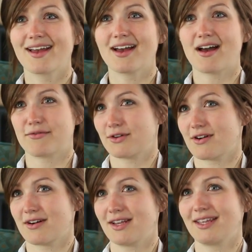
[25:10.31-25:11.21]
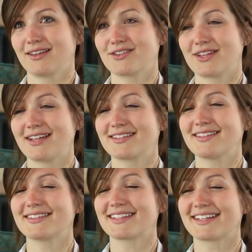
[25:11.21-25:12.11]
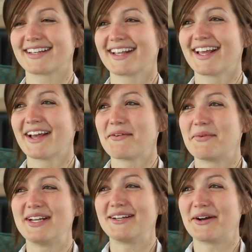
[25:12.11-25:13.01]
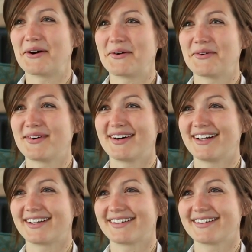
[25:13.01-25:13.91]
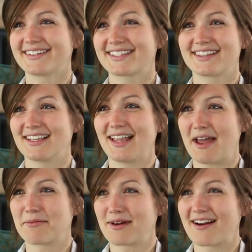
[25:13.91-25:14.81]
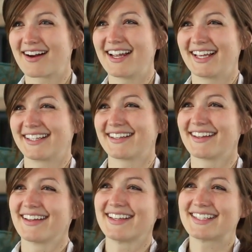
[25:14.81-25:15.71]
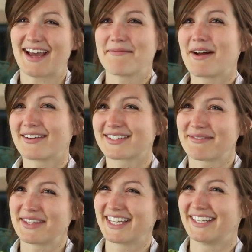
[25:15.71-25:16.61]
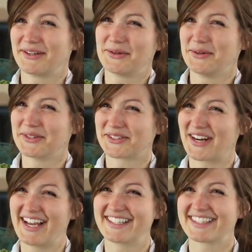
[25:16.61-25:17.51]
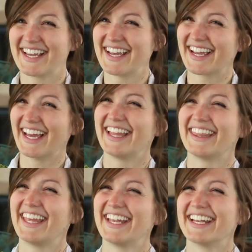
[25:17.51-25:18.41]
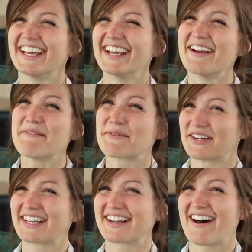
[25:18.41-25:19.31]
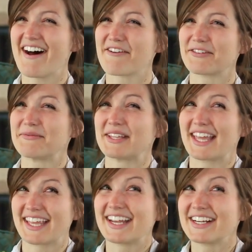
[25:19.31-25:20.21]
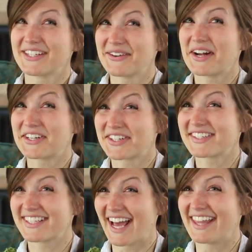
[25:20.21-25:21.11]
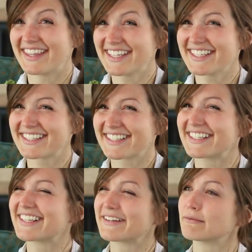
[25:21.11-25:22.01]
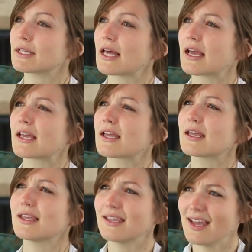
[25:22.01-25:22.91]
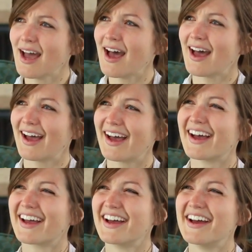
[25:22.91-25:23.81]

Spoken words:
after English lessons, and we'd go on to the library and type out something into Google Translate and then print it off and be like, here, do you understand this? And he'd be like, yeah,